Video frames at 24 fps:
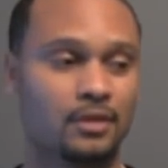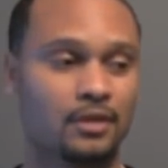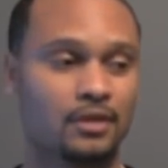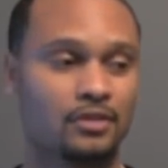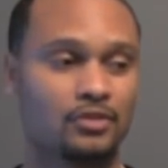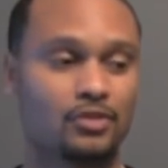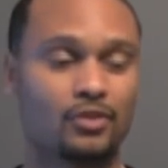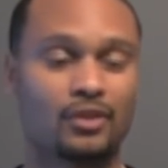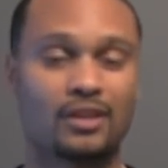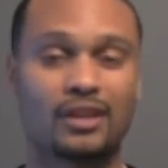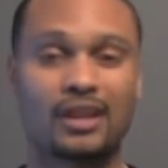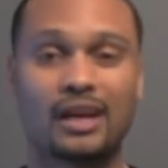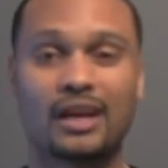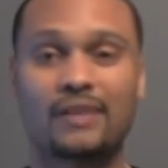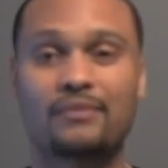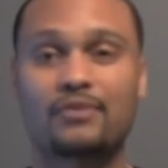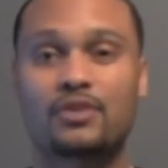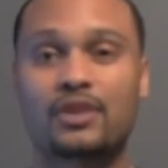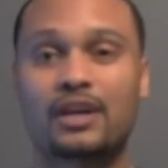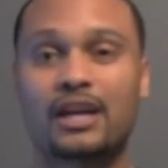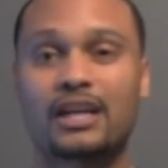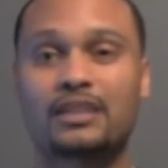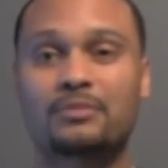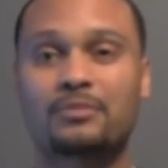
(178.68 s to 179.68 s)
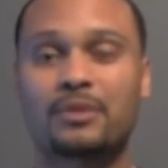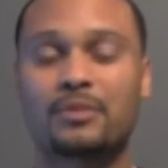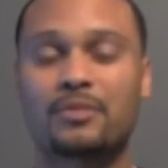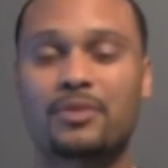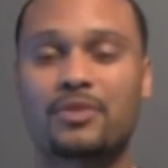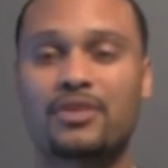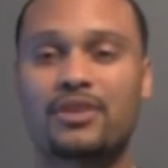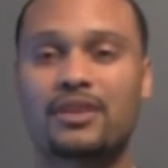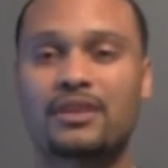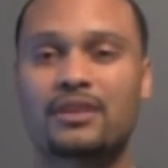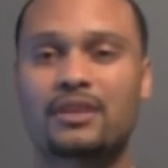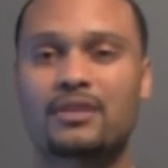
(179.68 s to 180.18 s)
So a lot of you guys may be
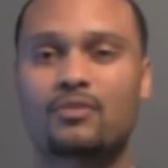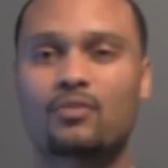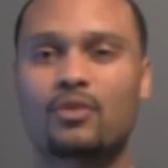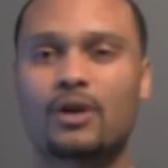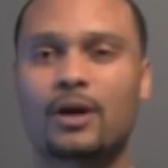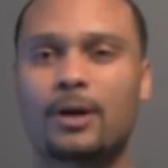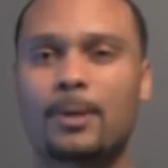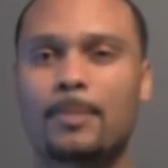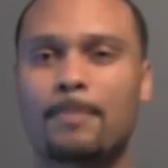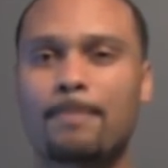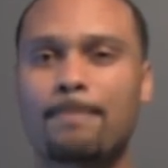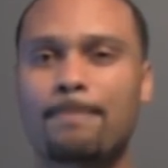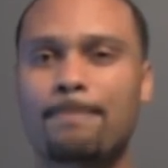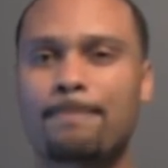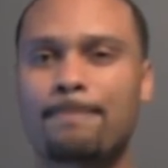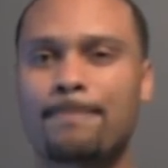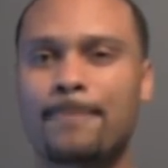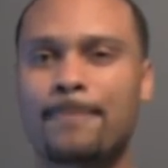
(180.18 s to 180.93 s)
thinking, well,